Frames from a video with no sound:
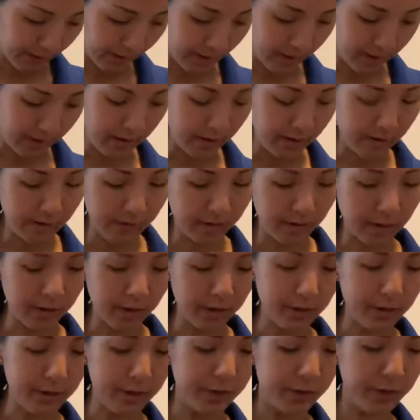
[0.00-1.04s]
and then there
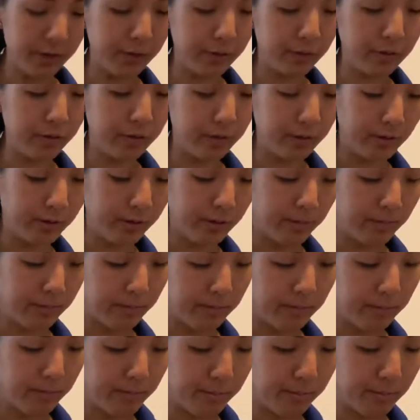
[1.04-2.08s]
are two
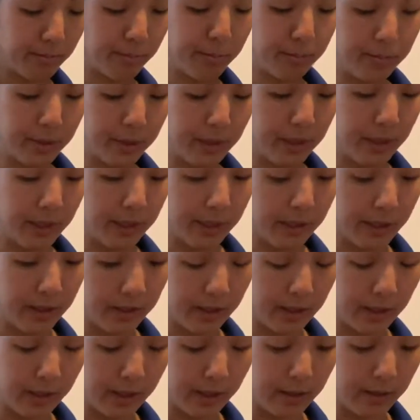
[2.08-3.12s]
big
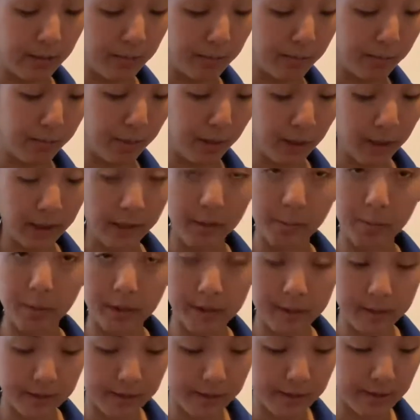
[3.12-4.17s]
body
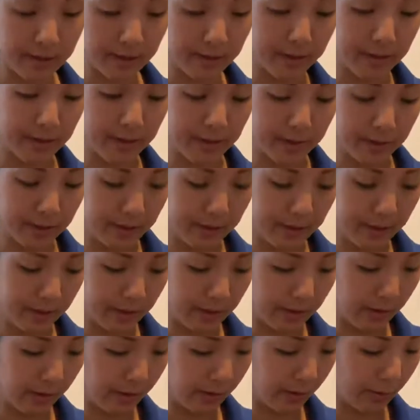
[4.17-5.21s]
pieces. This is
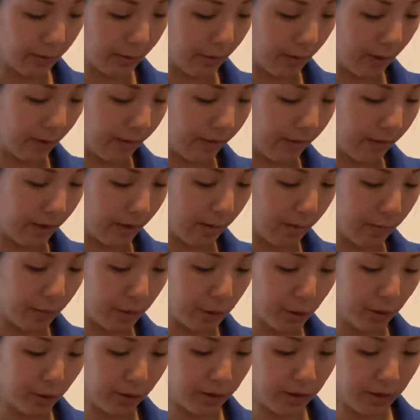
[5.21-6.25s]
you have the upper
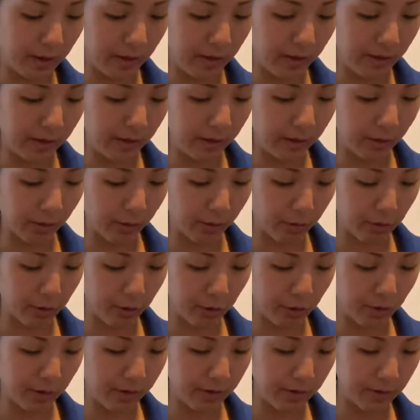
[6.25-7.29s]
joint and the lower
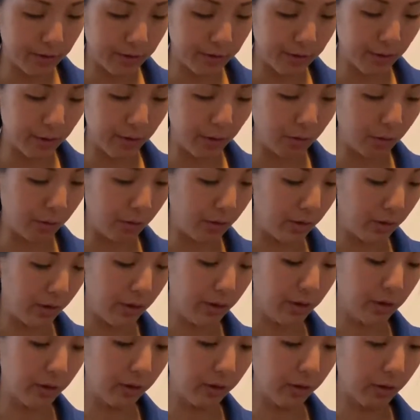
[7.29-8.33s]
joint. So
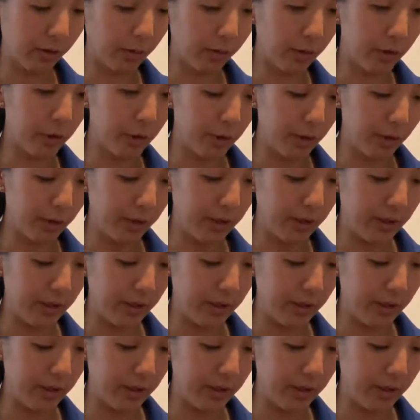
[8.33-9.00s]
the lower joint